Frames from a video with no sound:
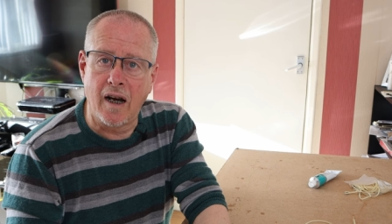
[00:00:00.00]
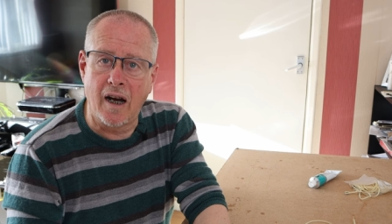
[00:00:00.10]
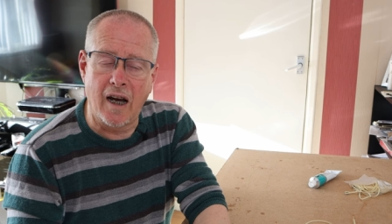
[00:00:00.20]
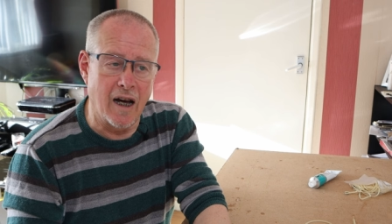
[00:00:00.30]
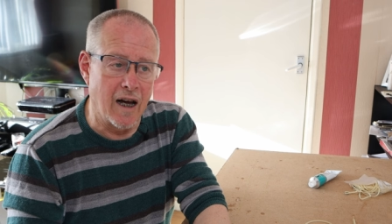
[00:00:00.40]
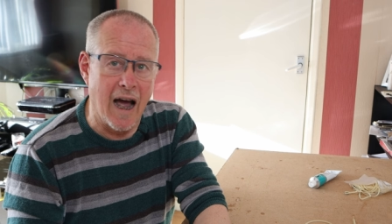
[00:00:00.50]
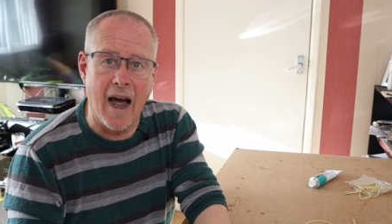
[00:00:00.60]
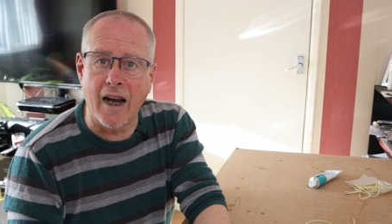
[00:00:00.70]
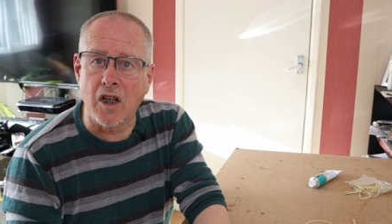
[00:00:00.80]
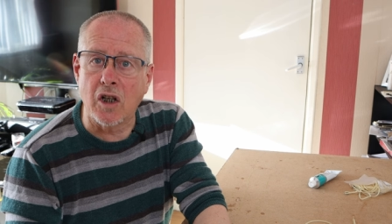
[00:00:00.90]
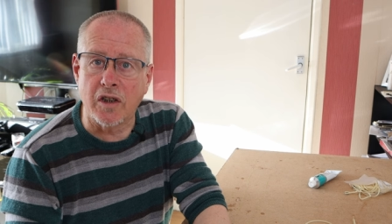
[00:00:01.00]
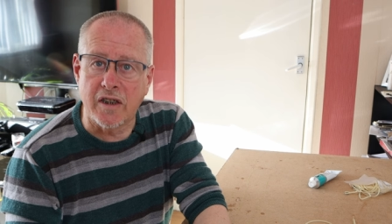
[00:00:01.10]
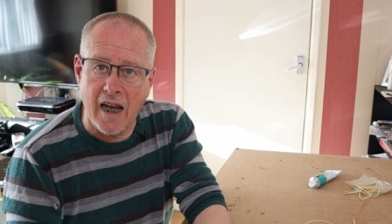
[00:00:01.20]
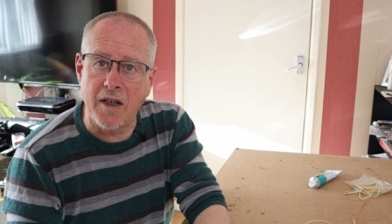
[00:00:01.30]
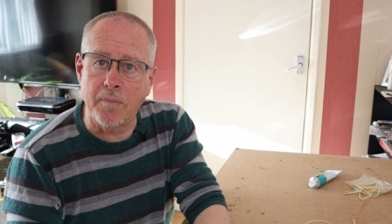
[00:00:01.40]
uh,
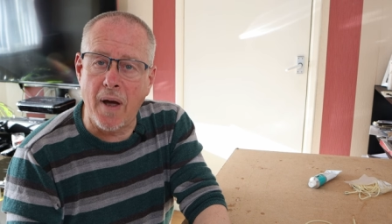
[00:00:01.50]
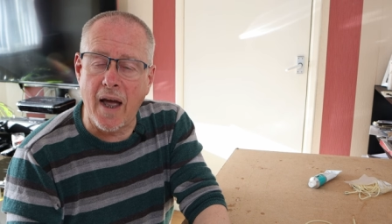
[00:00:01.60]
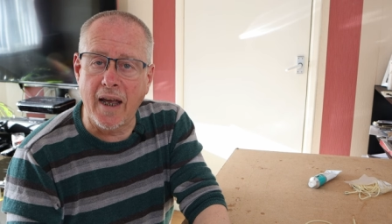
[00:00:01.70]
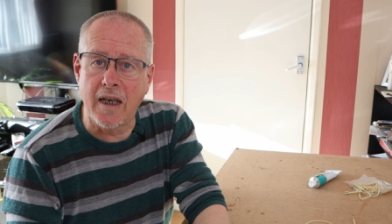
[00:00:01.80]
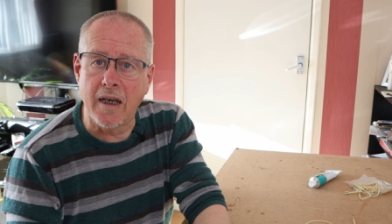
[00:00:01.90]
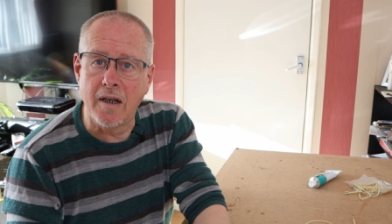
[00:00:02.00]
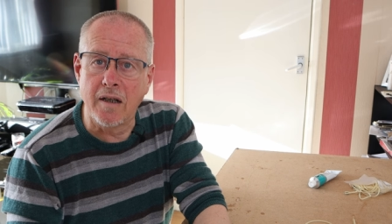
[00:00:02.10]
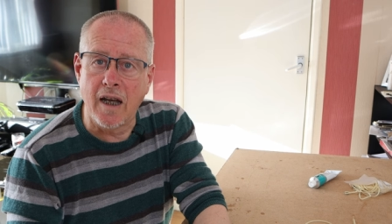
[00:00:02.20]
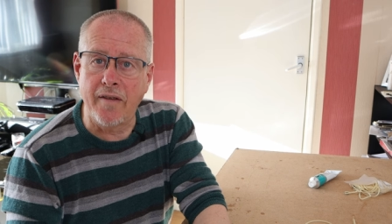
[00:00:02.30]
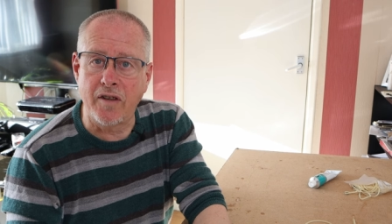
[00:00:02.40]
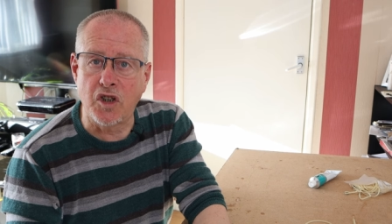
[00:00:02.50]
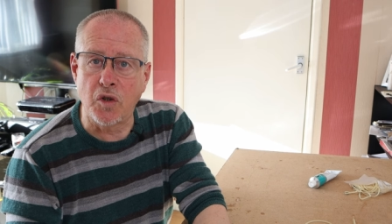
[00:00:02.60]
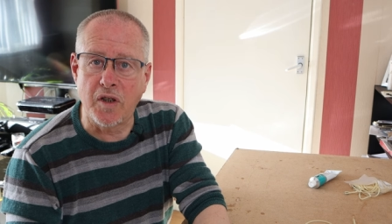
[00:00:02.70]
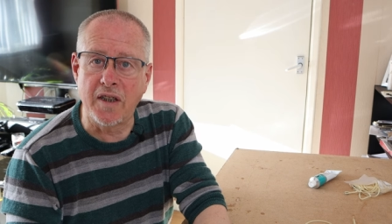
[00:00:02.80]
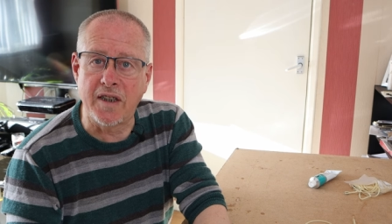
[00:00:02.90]
angled tent peg heavy
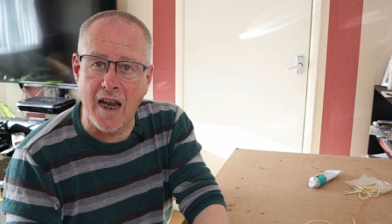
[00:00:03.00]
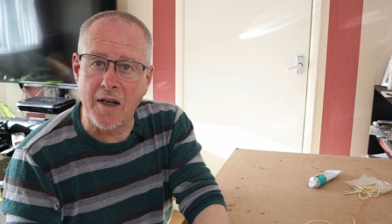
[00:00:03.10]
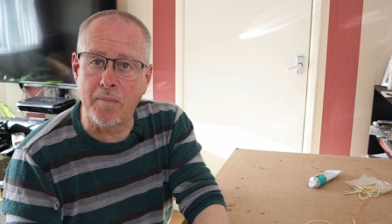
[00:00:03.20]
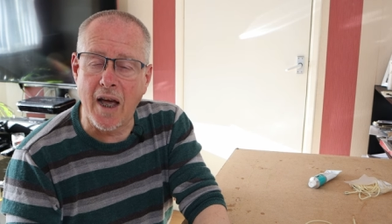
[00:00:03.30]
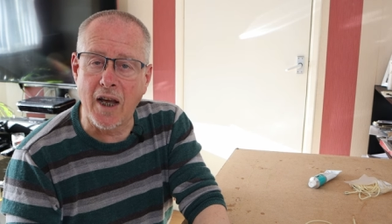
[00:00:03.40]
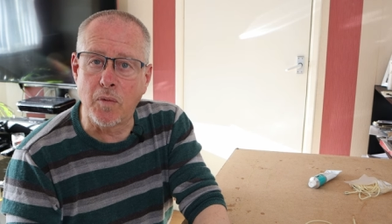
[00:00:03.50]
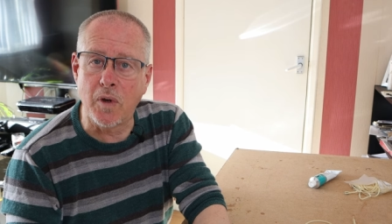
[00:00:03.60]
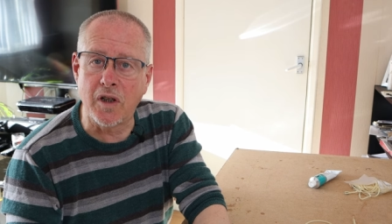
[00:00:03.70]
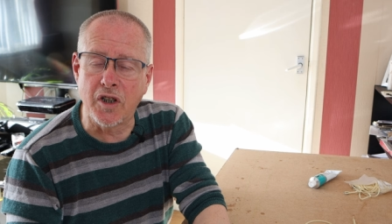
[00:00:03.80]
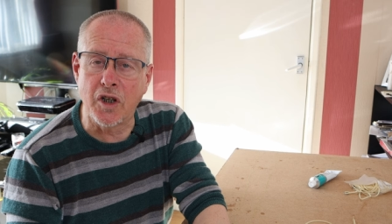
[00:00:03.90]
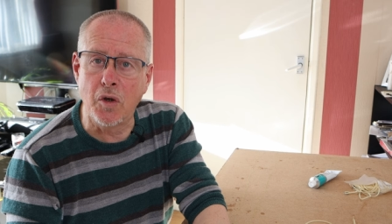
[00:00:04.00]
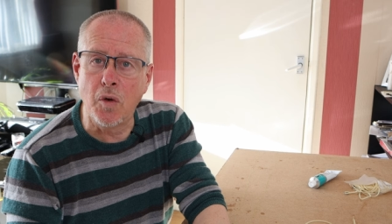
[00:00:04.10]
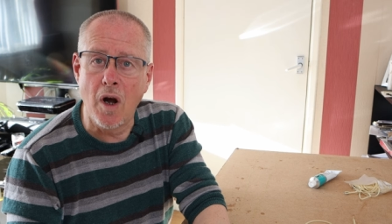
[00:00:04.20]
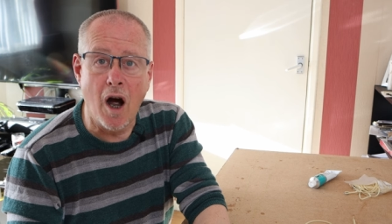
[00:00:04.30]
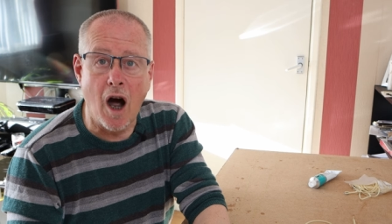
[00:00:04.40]
duty tent peg will do.